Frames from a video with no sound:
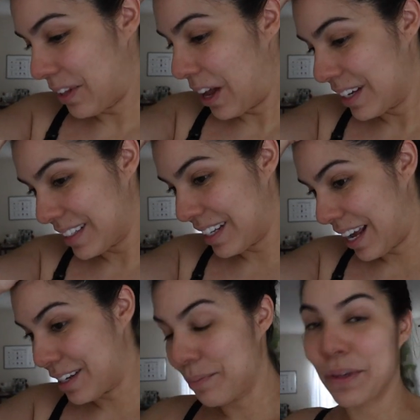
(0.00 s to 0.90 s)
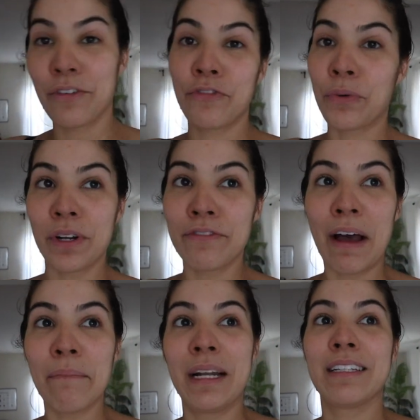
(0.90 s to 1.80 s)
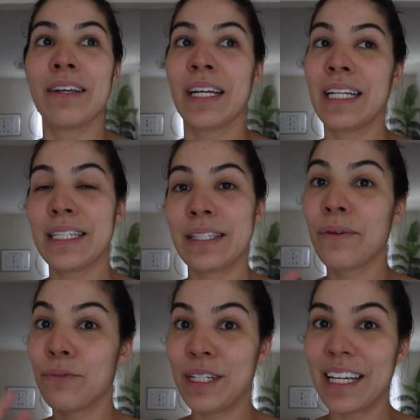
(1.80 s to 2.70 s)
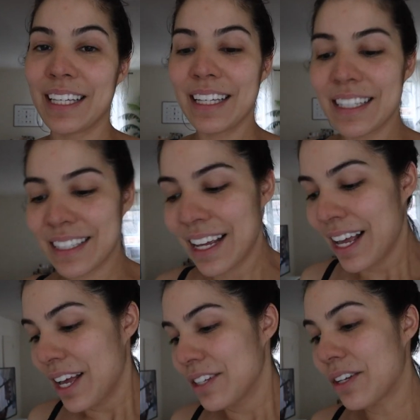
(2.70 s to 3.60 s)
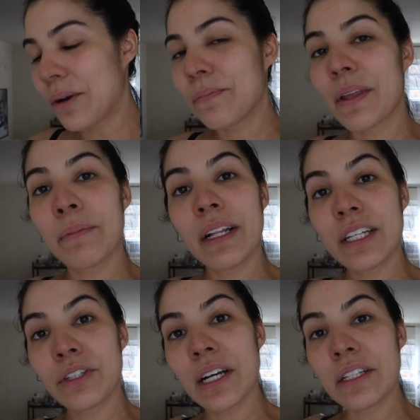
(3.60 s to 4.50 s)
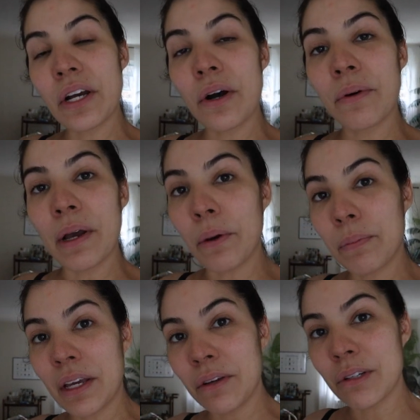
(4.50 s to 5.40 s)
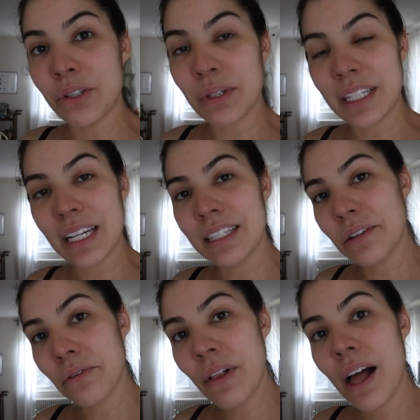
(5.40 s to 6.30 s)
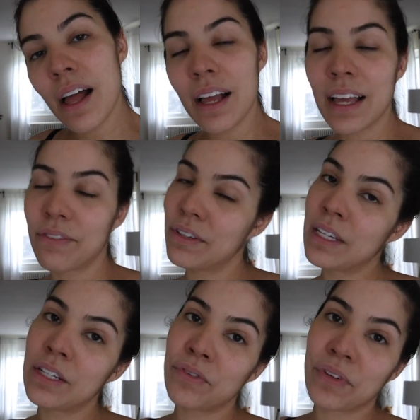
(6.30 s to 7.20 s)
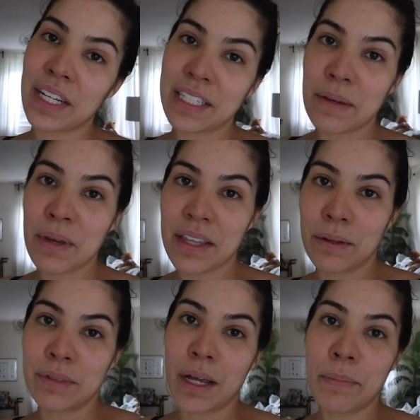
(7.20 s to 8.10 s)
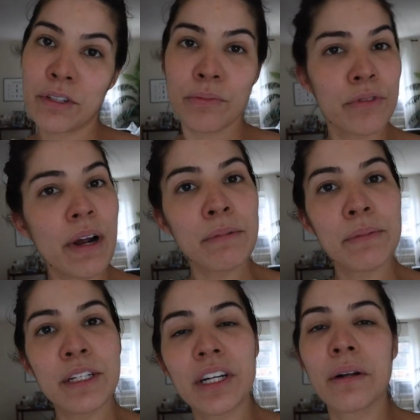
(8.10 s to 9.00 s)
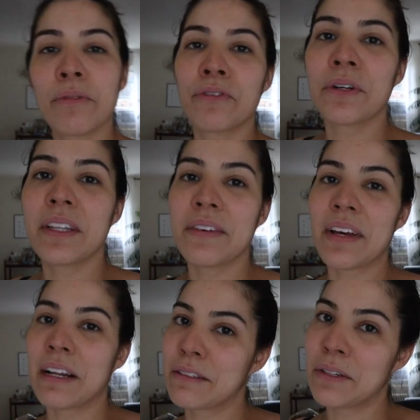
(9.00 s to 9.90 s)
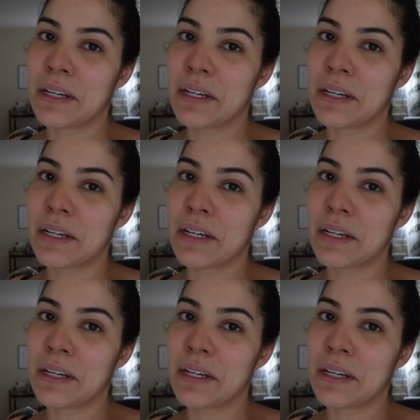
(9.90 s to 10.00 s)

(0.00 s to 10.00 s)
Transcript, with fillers: vlogs and they end up being 45 minutes long and it's ridiculous so I'm gonna let you guys go. I hope that you enjoyed today's little vlog. If you did, don't forget to give me a thumbs up, subscribe to my channel before you leave, and I'll see